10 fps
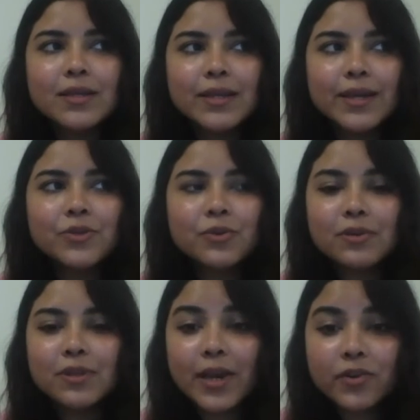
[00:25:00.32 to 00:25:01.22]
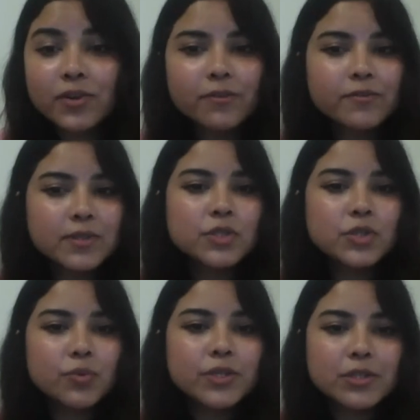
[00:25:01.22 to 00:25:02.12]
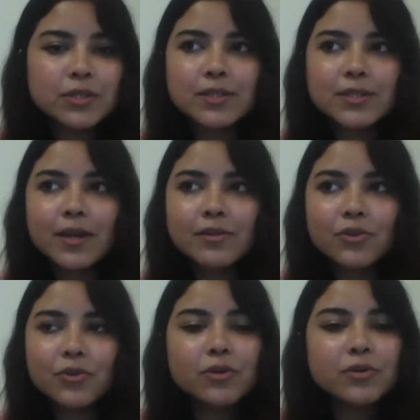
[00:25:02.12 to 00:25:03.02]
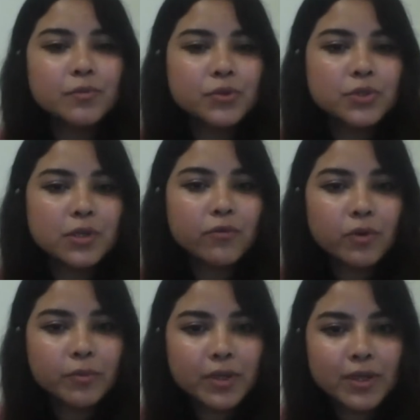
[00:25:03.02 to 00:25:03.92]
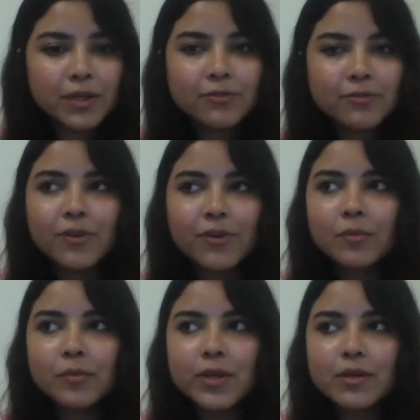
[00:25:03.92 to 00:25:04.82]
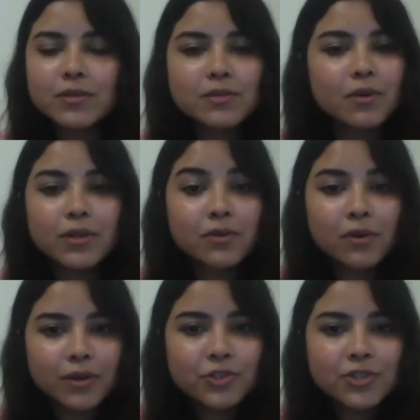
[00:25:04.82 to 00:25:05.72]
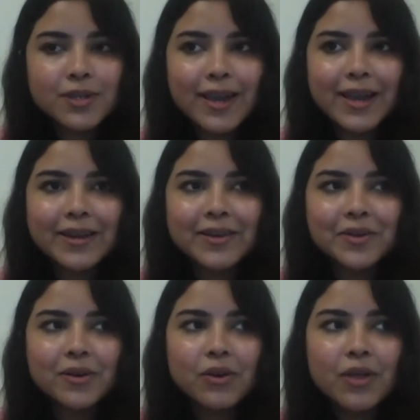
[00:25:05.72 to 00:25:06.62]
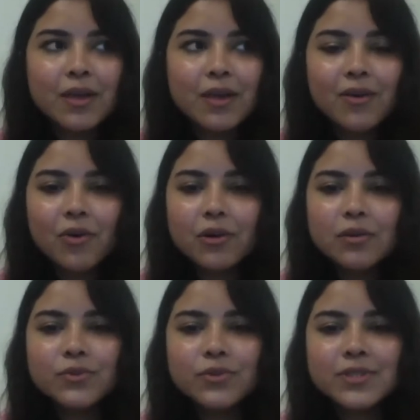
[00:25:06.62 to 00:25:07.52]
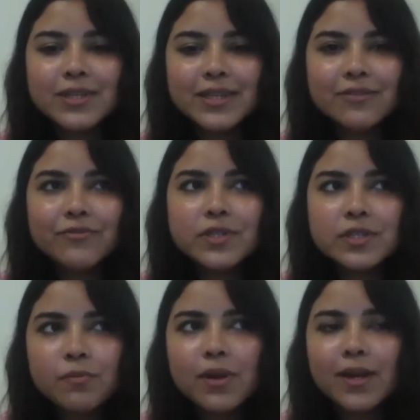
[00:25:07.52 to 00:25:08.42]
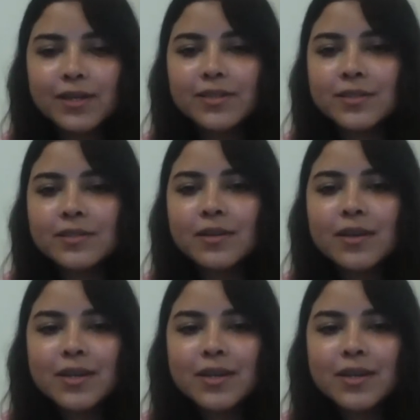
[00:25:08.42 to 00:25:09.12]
Yet, you know, the irony of the situation is that the contribution of women in farming is not acknowledged and almost invisibilized,